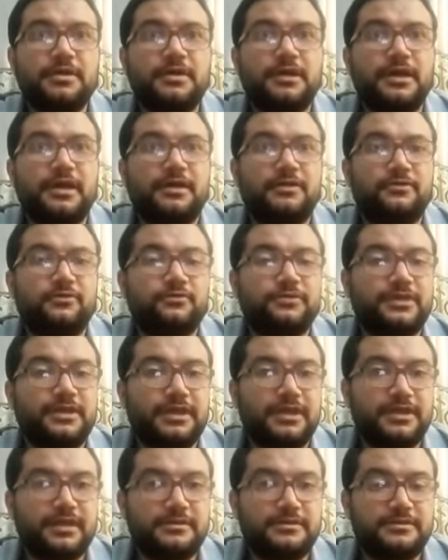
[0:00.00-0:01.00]
and no
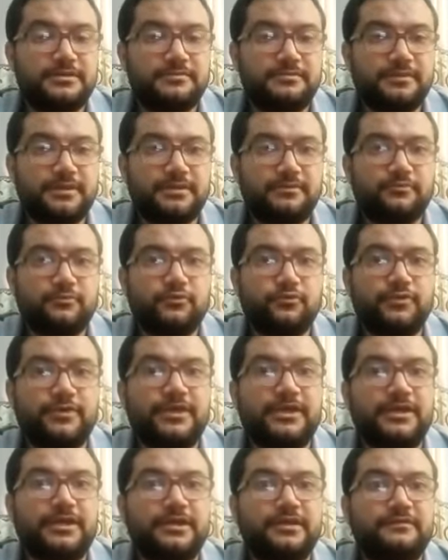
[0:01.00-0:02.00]
tachyarrhythmia, we
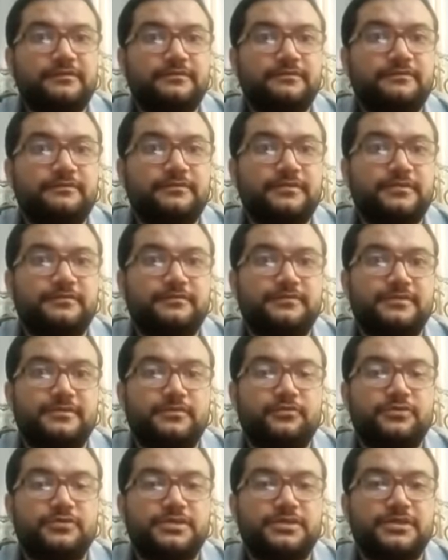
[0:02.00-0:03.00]
can give, if the no
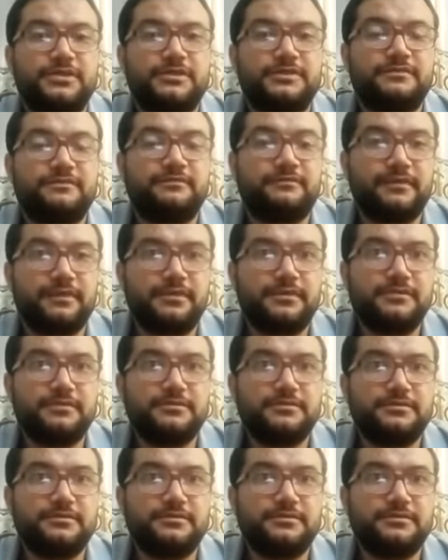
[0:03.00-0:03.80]
adrenaline is failed,